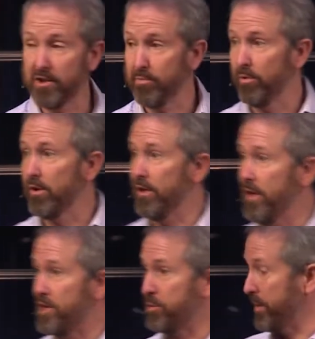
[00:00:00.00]
where
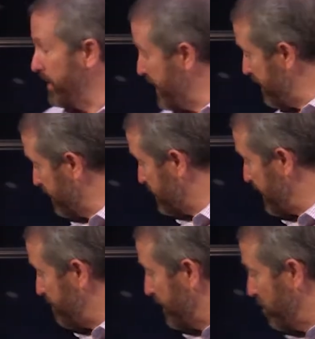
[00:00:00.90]
Trina and I are
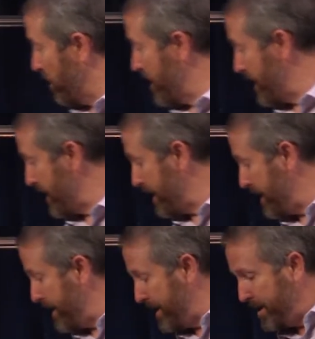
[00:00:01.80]
stepping away,
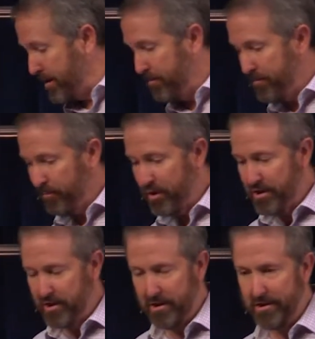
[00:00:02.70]
but
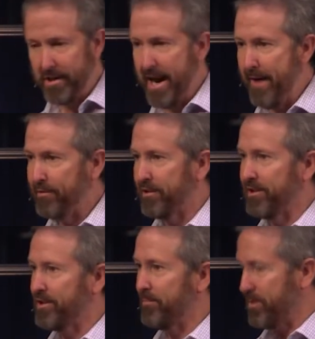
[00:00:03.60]
after
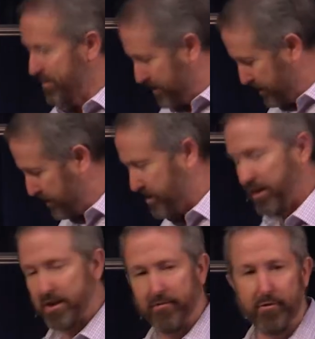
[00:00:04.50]
some years, you
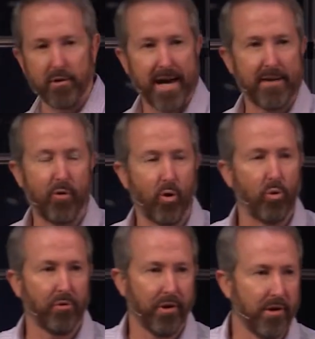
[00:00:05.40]
start to feel kind of
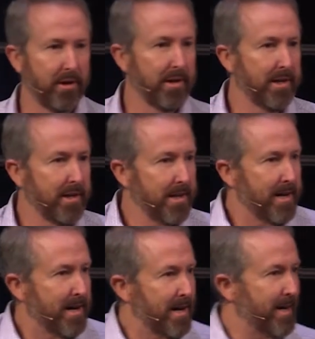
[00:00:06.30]
old.
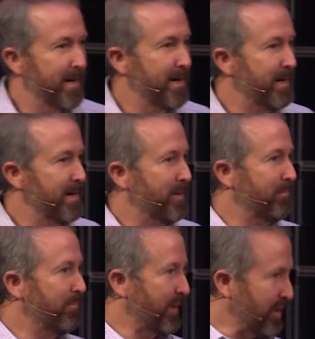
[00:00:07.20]

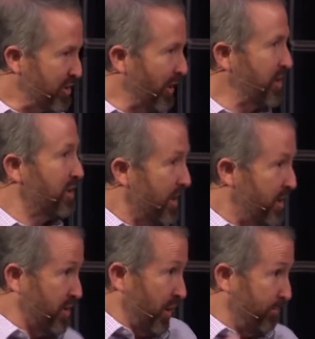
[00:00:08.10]
Because
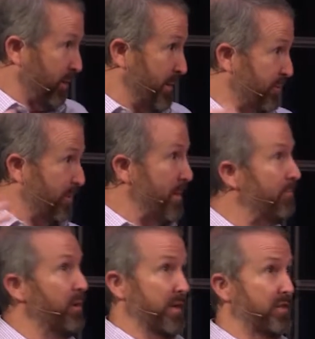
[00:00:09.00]
you start playing with the
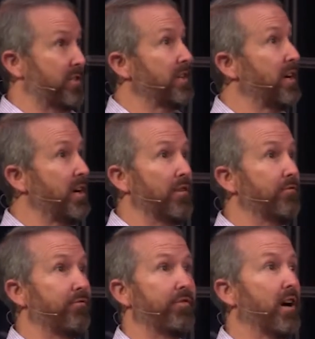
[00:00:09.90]
memories
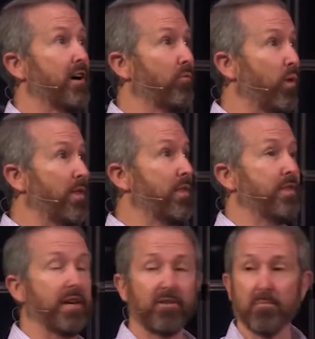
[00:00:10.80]
of what
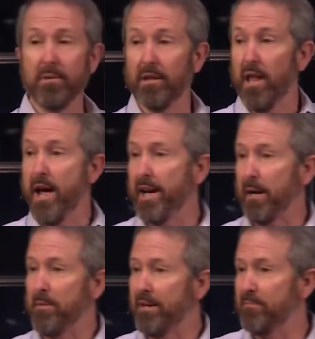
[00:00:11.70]
things have been like. I
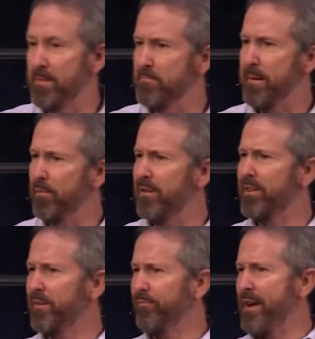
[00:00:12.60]
mean,
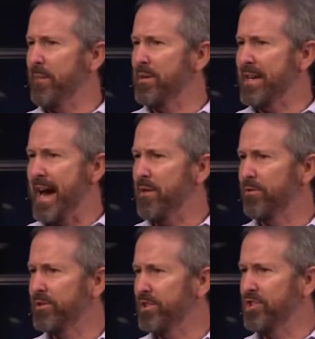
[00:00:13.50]
remember family
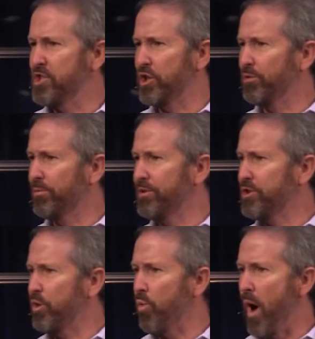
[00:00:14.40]
gatherers and children's
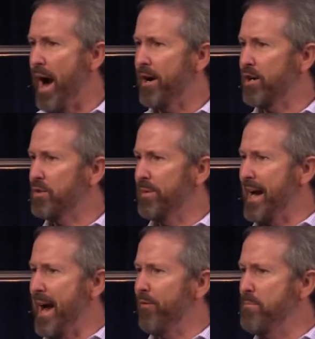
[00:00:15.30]
choirs? Man,
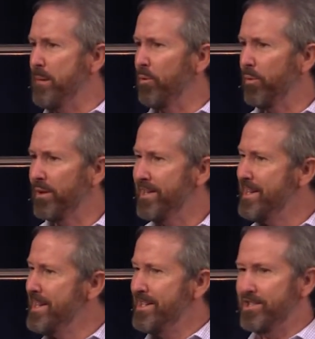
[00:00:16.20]
I remember when
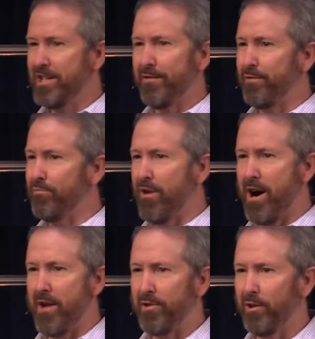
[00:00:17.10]
Jennifer
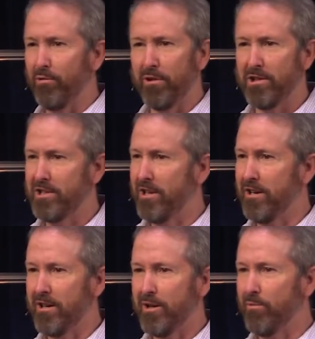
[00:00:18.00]
Roth and Laura
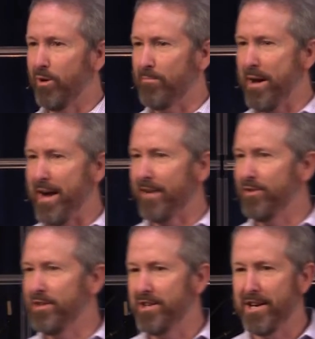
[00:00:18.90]
Scher were back in
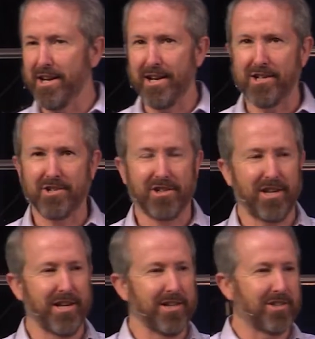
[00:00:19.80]
the day, just
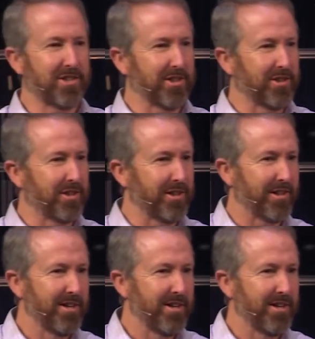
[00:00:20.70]
kids in the